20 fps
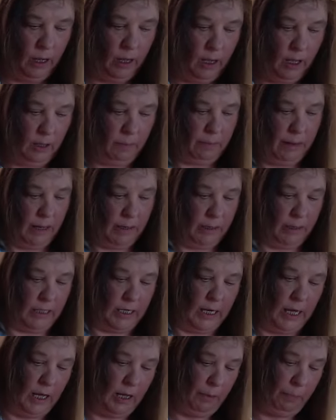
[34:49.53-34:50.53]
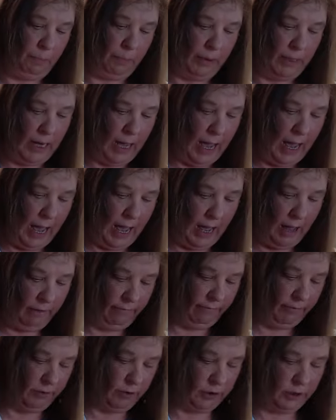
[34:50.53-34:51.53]
about 1.5
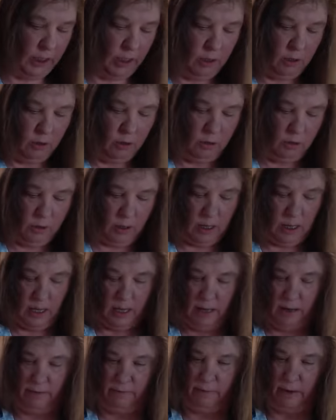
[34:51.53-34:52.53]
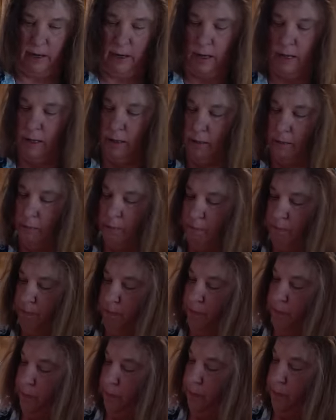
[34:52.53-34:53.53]
cups or so of
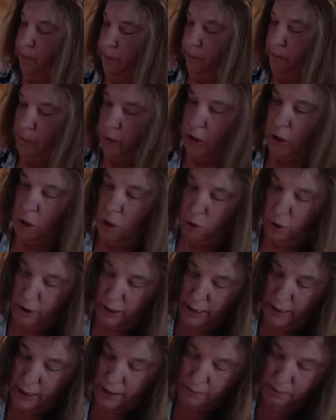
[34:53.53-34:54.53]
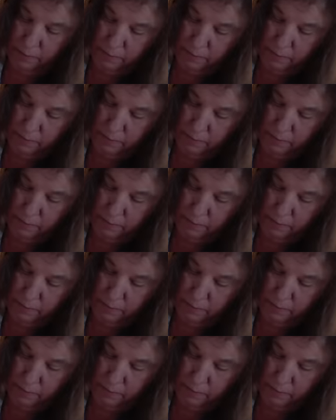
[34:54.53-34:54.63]
coconut.